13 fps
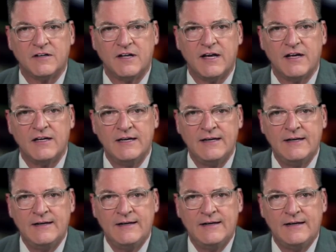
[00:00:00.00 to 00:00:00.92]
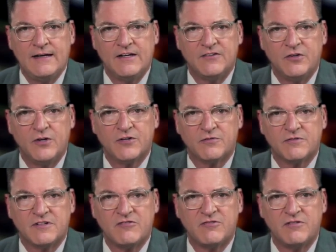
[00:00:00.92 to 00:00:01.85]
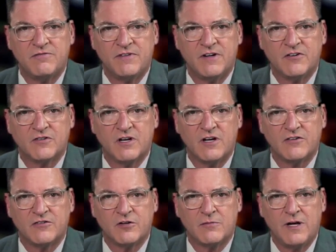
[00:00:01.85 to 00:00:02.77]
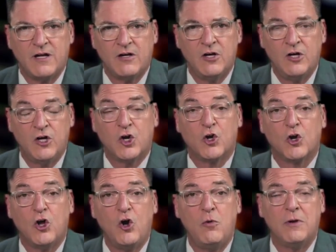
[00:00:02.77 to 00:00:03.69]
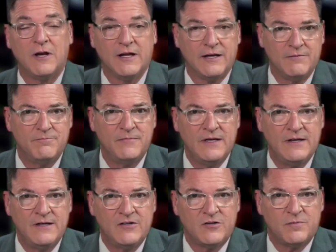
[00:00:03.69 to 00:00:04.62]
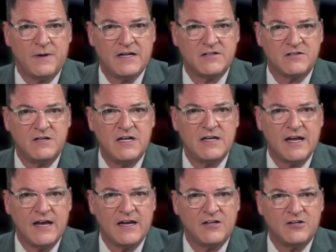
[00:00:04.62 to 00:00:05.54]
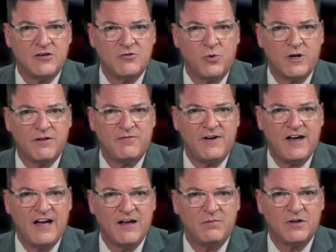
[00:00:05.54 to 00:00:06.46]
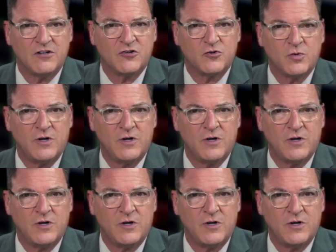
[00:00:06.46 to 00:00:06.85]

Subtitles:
today, as U.S. recession fears caused turmoil globally. Japan's Nikkei 225 plunged